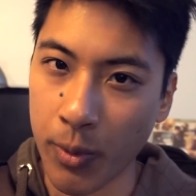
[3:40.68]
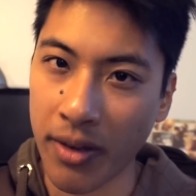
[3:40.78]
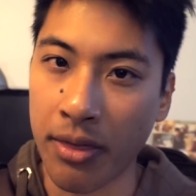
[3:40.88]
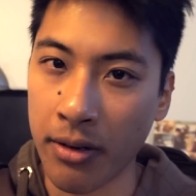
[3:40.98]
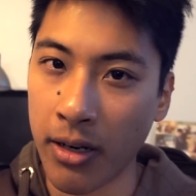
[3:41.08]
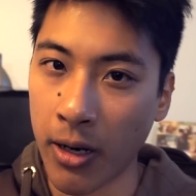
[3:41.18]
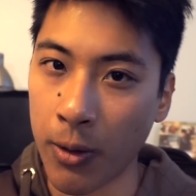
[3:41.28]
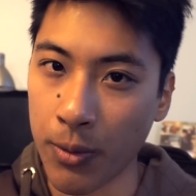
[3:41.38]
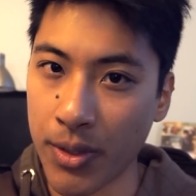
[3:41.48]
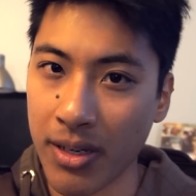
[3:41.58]
with the
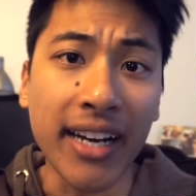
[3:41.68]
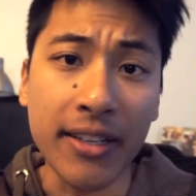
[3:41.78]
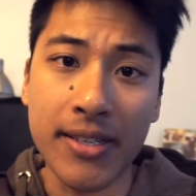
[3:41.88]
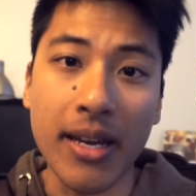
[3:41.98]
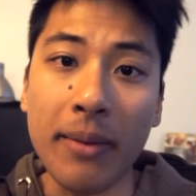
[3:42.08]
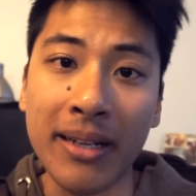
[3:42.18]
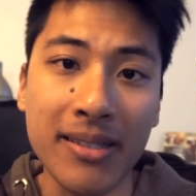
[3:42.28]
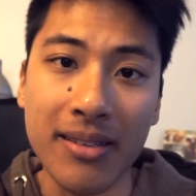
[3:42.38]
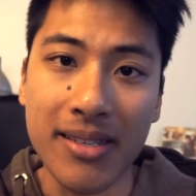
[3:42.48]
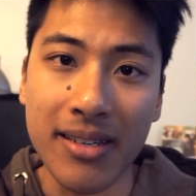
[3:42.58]
nose. And in some
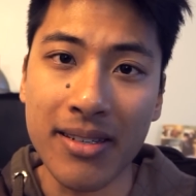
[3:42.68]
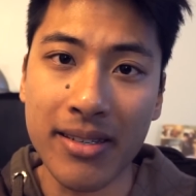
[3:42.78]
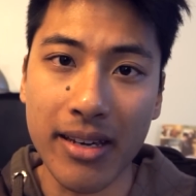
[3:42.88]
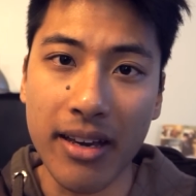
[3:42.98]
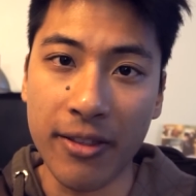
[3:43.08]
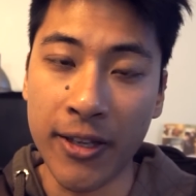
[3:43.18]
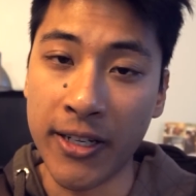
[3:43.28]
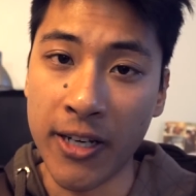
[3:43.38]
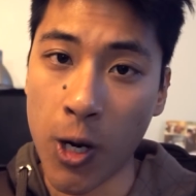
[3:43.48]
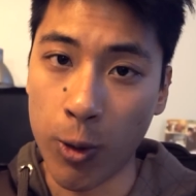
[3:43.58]
instances, the
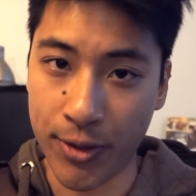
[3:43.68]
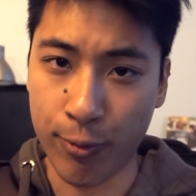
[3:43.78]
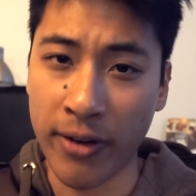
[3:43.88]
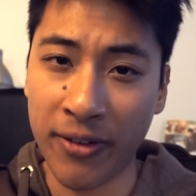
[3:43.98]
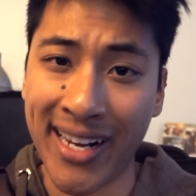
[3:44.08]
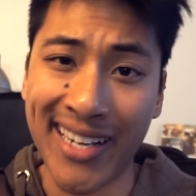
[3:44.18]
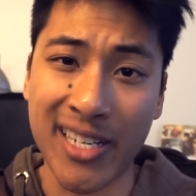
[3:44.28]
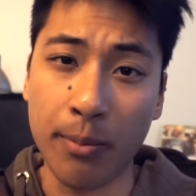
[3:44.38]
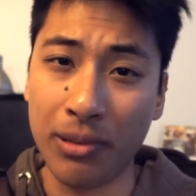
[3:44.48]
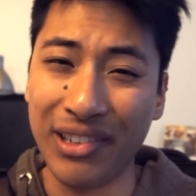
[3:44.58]
nose rivet
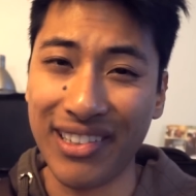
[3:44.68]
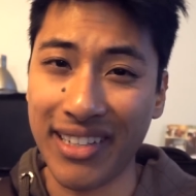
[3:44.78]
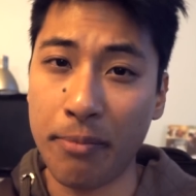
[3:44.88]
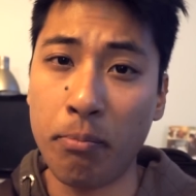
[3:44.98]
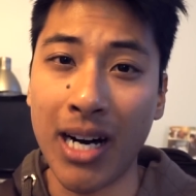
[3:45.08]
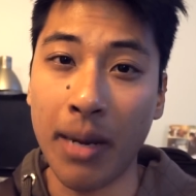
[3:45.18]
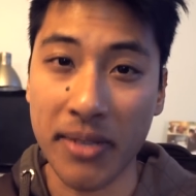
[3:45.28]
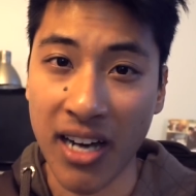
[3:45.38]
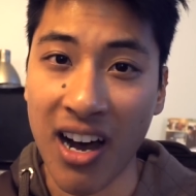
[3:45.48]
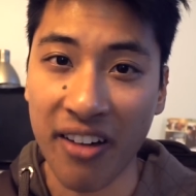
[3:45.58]
has completely
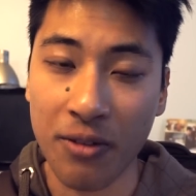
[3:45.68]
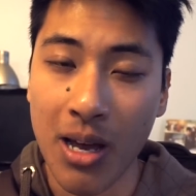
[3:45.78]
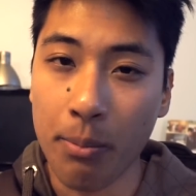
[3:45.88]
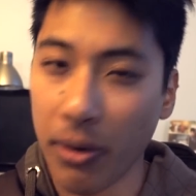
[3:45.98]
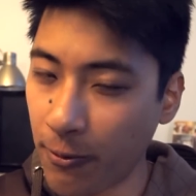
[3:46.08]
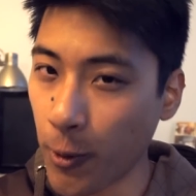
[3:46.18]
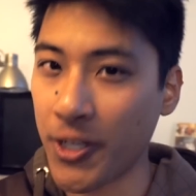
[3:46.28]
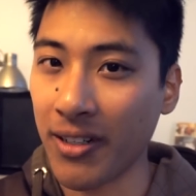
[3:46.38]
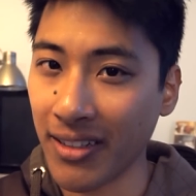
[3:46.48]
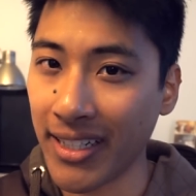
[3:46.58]
popped off. But
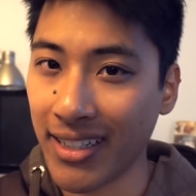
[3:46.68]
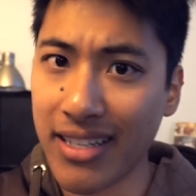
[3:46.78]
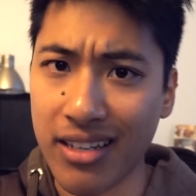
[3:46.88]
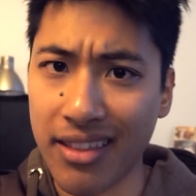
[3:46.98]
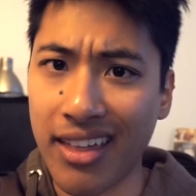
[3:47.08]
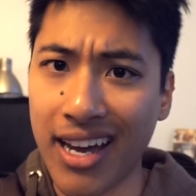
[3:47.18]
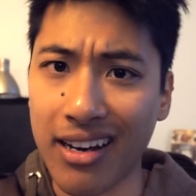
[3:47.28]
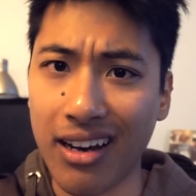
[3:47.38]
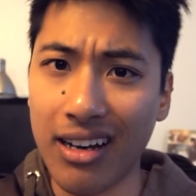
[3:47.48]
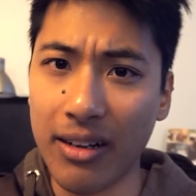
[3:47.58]
fortunately, he said
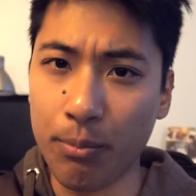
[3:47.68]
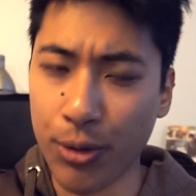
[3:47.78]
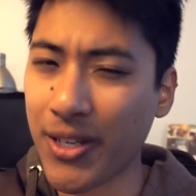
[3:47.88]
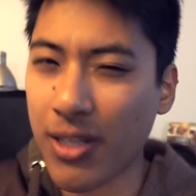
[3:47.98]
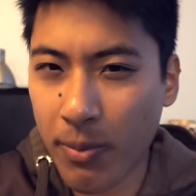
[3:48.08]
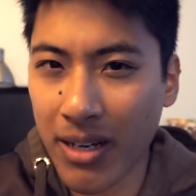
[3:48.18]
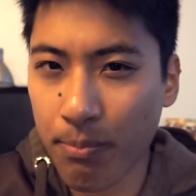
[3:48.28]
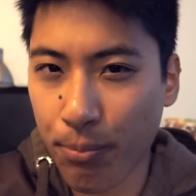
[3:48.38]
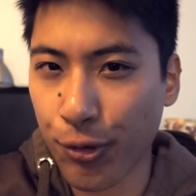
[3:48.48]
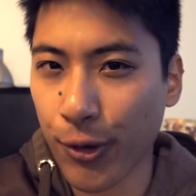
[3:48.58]
that Brooks has
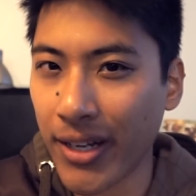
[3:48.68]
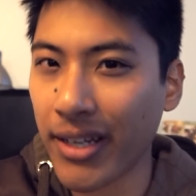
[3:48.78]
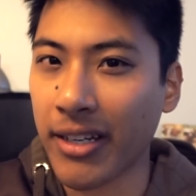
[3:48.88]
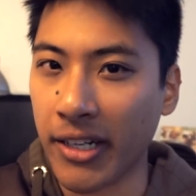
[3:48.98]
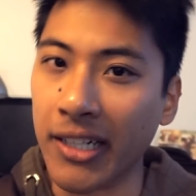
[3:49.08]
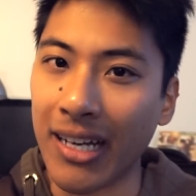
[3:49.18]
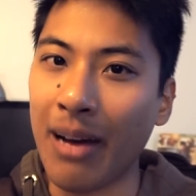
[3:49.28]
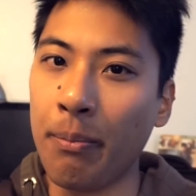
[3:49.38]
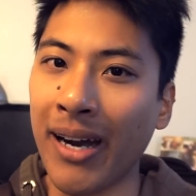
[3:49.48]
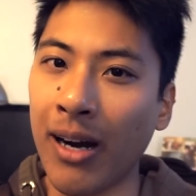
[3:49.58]
been pretty good
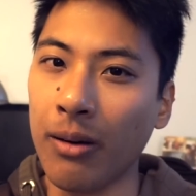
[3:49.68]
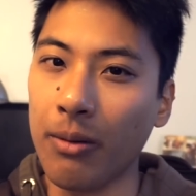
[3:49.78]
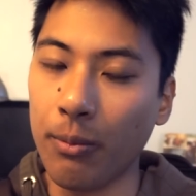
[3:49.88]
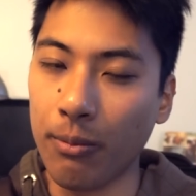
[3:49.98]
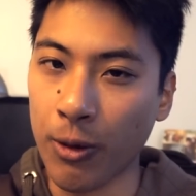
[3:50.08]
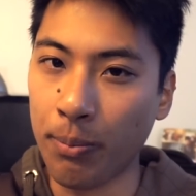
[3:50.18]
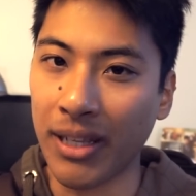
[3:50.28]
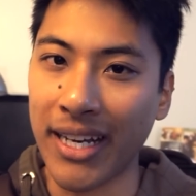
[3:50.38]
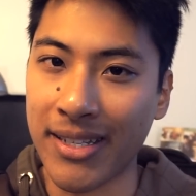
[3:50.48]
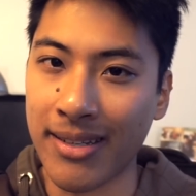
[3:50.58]
about
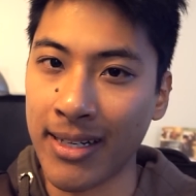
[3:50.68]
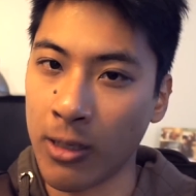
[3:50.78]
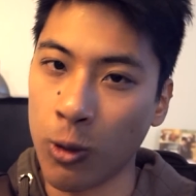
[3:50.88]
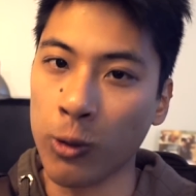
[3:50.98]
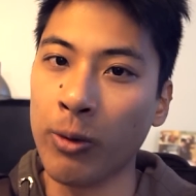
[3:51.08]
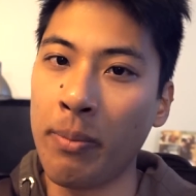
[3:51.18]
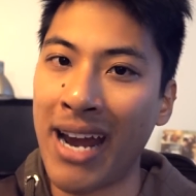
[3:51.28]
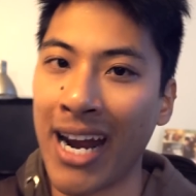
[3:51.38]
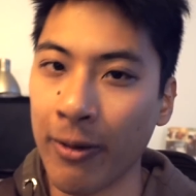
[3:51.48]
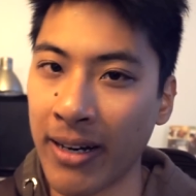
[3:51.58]
replacing or
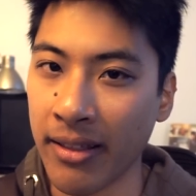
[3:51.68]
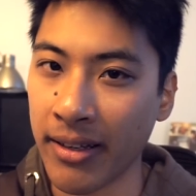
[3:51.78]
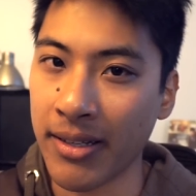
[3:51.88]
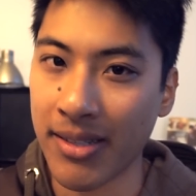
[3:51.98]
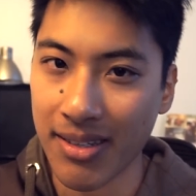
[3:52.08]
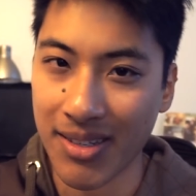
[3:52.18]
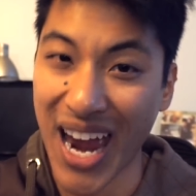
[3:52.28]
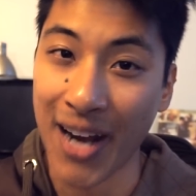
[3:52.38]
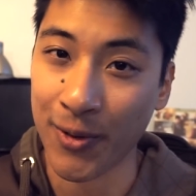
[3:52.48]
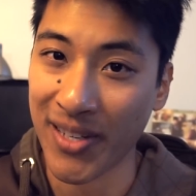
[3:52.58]
repairing these
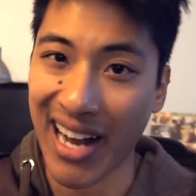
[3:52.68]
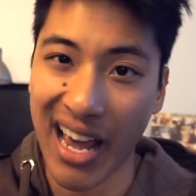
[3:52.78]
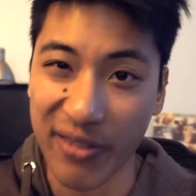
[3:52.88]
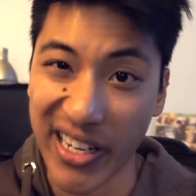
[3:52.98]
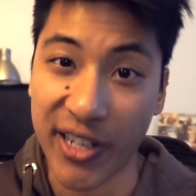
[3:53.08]
saddles that have